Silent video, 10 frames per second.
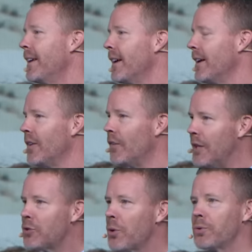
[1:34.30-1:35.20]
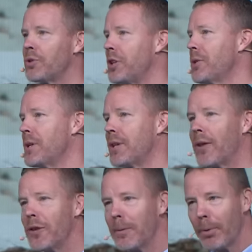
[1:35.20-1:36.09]
Uh, this whole series, I
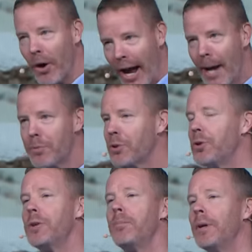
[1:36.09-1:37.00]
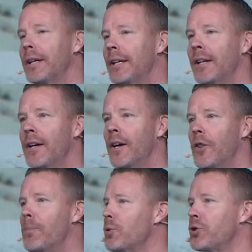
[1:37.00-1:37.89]
think, perhaps could be
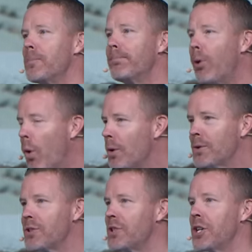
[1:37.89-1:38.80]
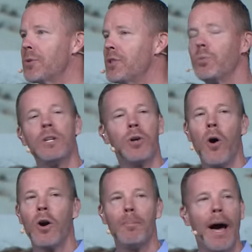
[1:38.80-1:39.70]
the most important series we
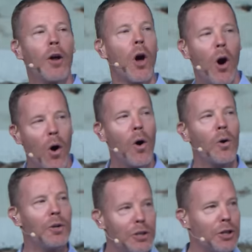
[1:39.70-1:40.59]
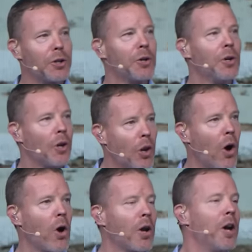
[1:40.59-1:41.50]
talk about all year
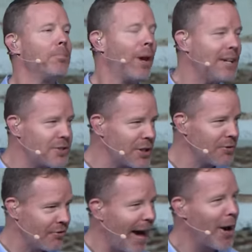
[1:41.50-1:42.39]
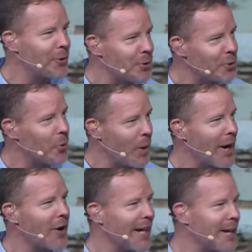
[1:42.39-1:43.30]
long, placing value
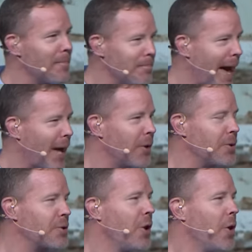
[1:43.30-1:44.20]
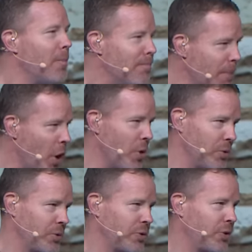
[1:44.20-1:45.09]
where it matters
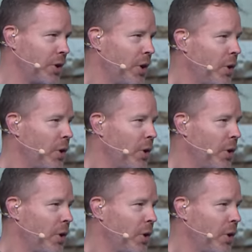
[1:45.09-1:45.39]
most.